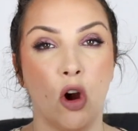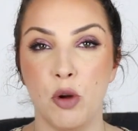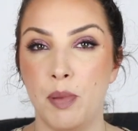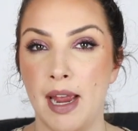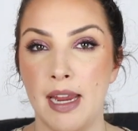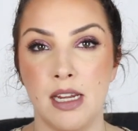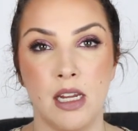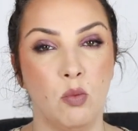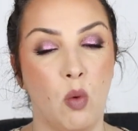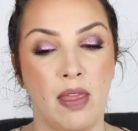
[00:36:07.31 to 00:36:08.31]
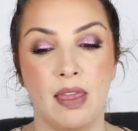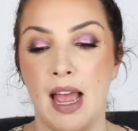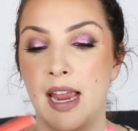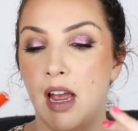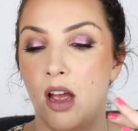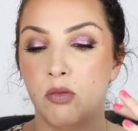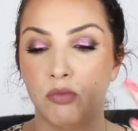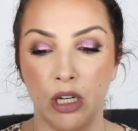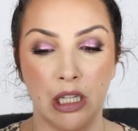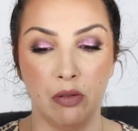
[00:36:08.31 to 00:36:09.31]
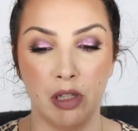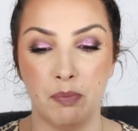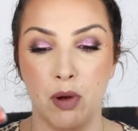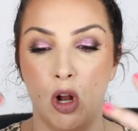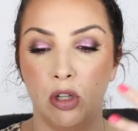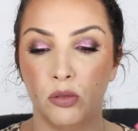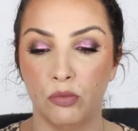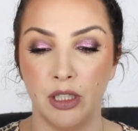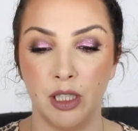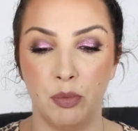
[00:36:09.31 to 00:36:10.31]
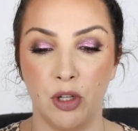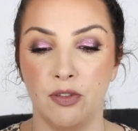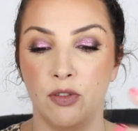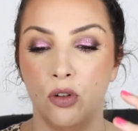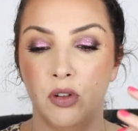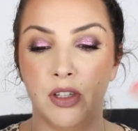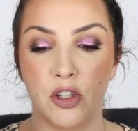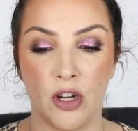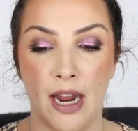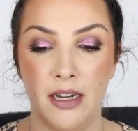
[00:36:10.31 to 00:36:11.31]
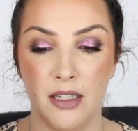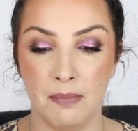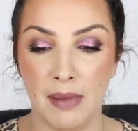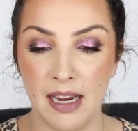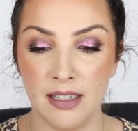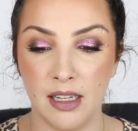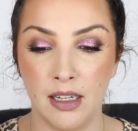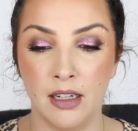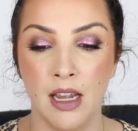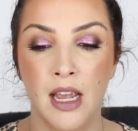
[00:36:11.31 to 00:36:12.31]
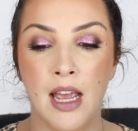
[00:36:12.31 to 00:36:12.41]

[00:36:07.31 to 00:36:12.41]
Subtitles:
opaque in one layer, really, really bold, really beautiful. The shade is amazing.